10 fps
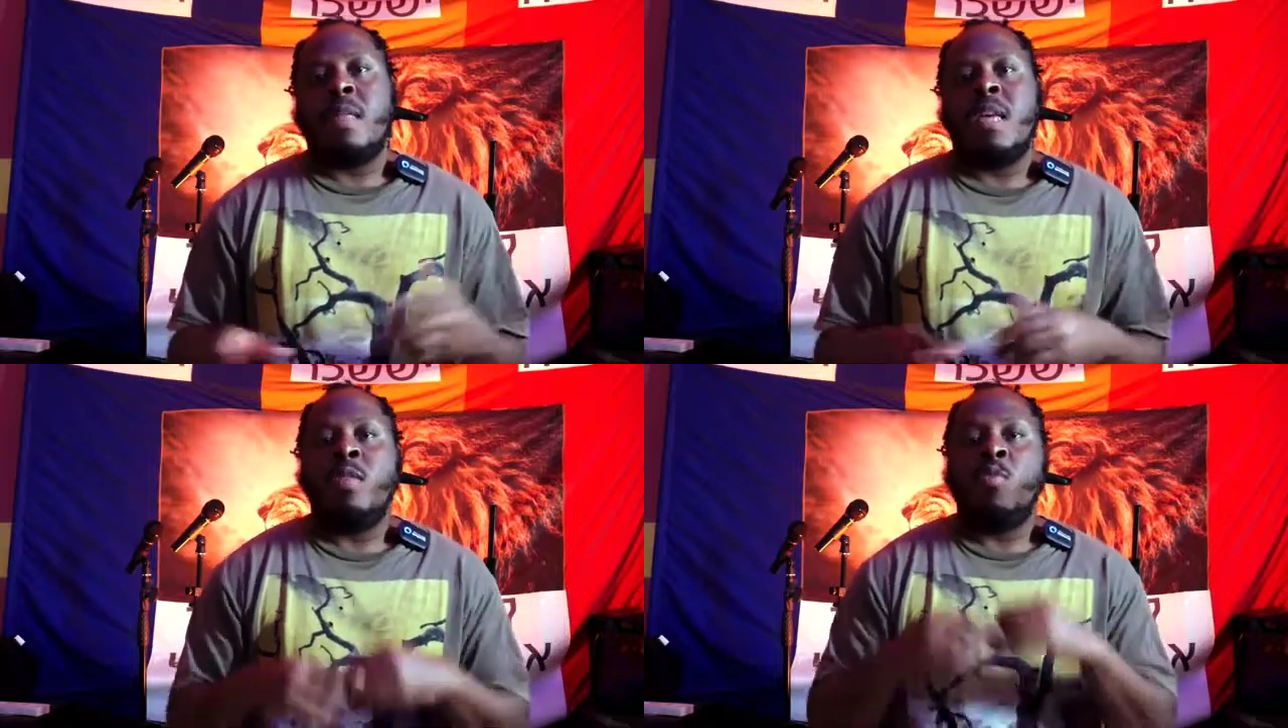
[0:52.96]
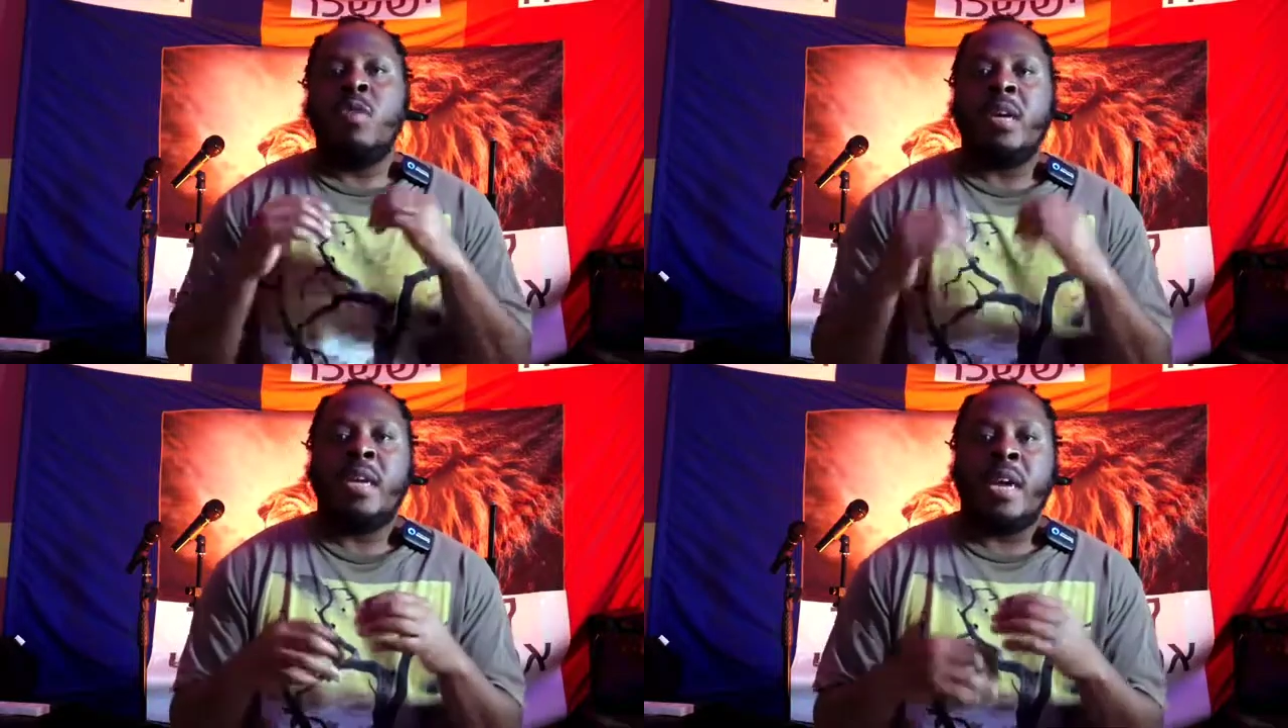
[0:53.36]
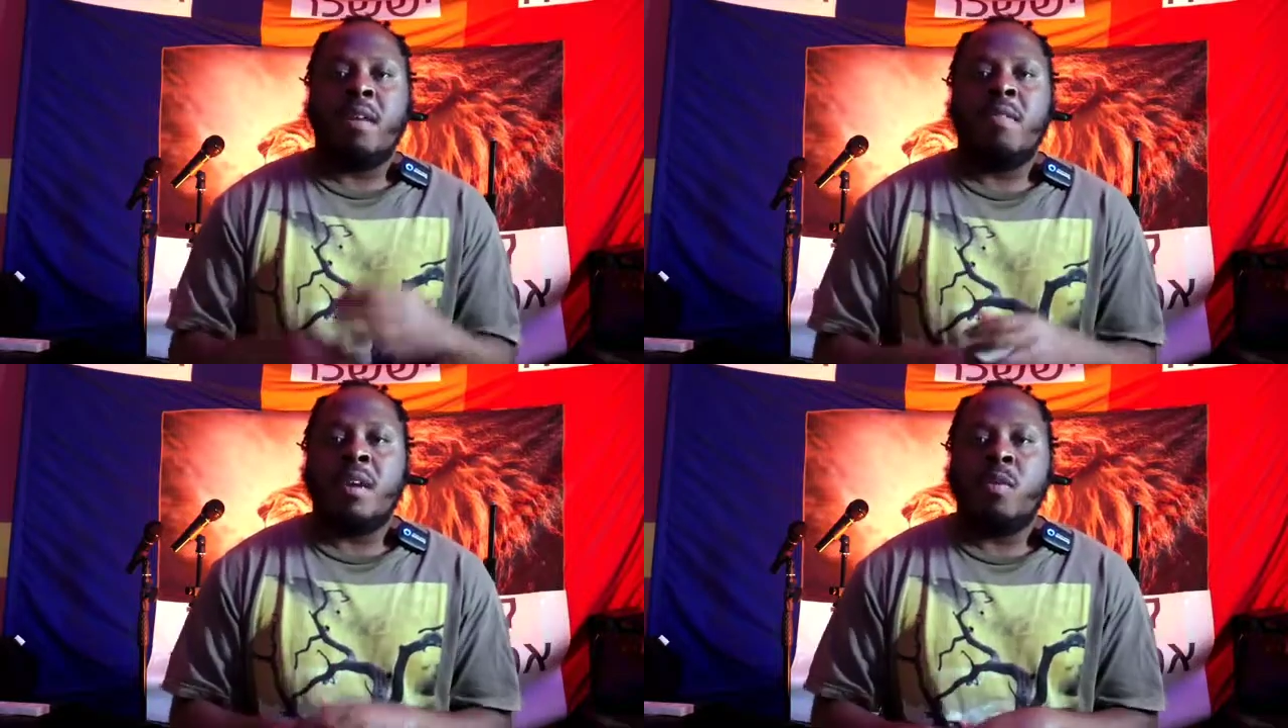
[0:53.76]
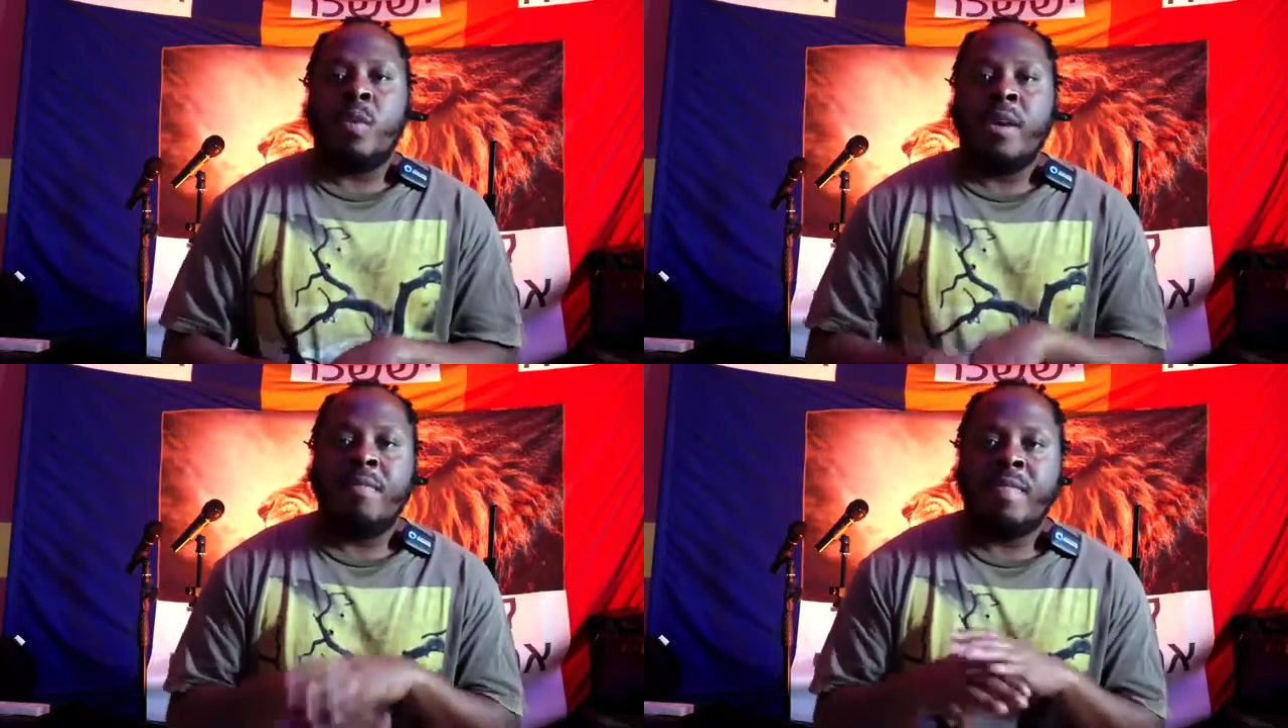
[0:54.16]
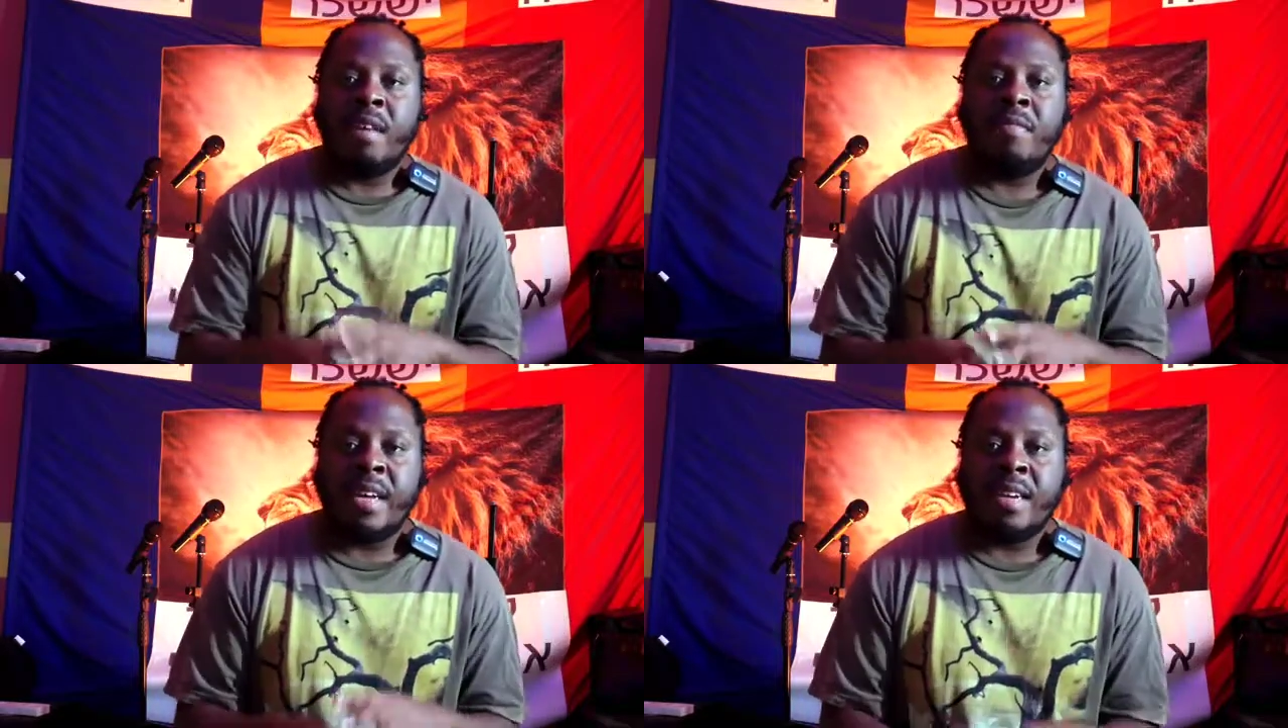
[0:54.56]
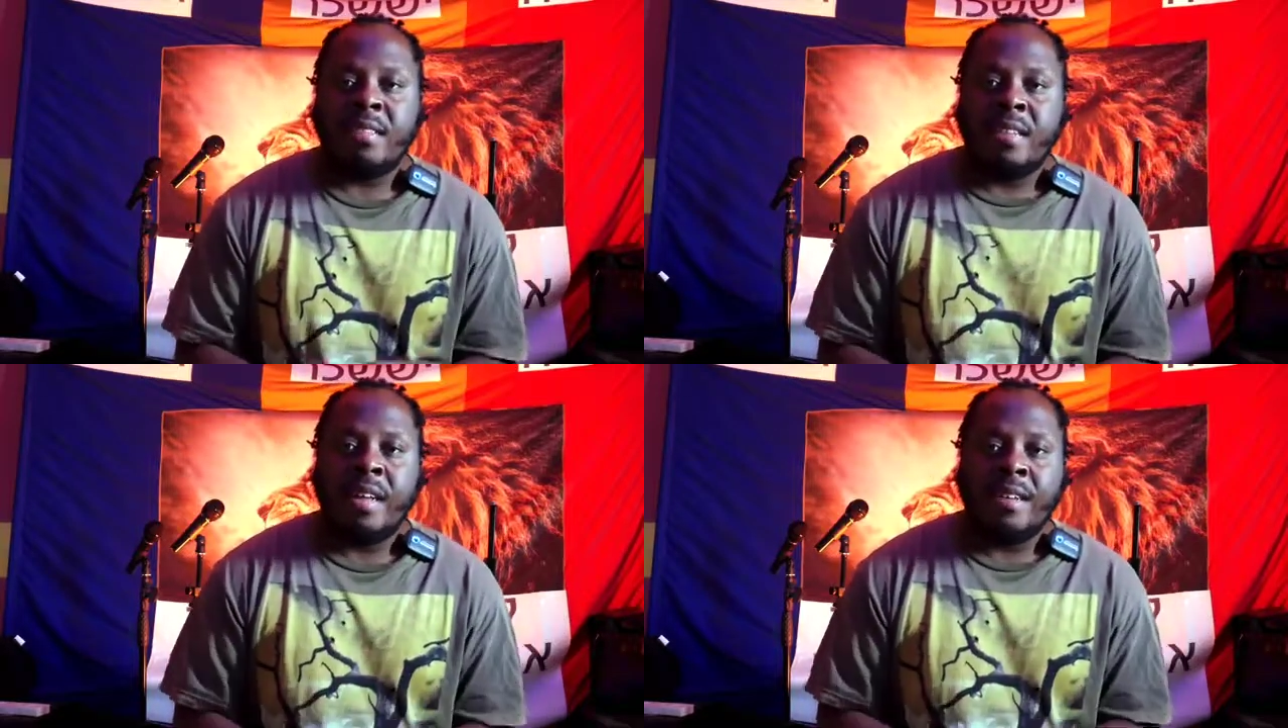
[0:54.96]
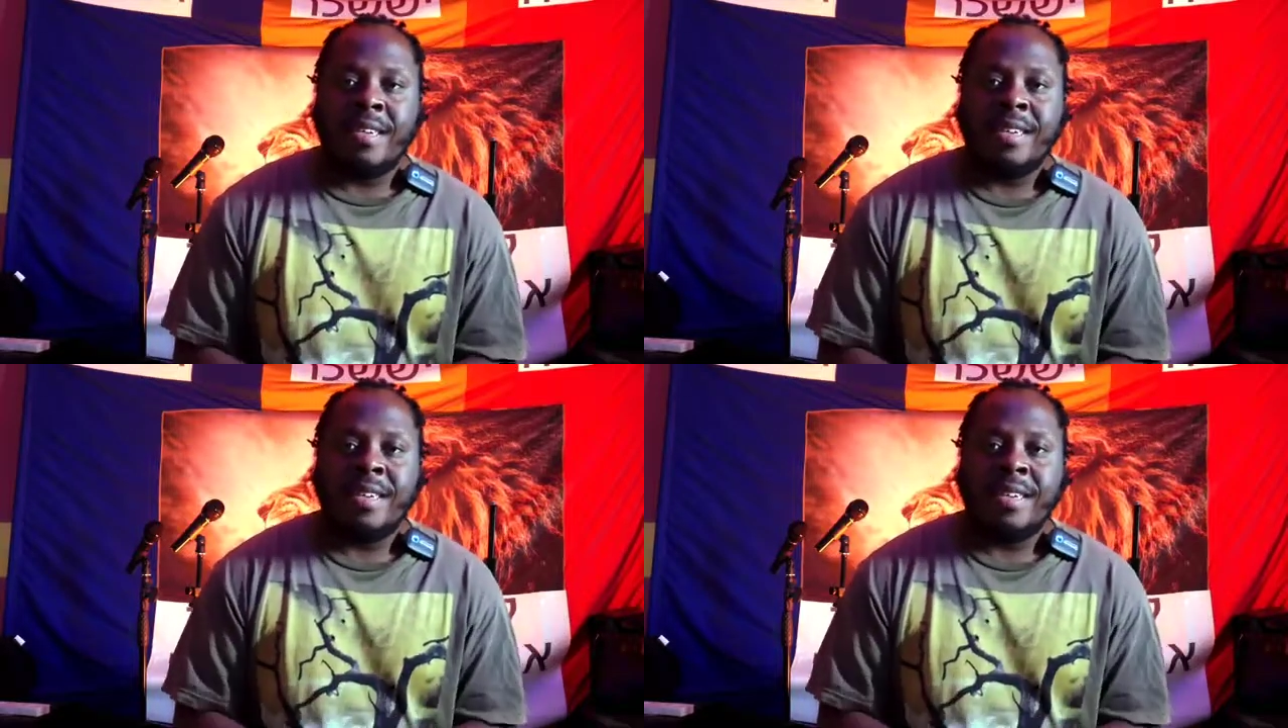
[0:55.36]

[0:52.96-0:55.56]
And the one area we have never excelled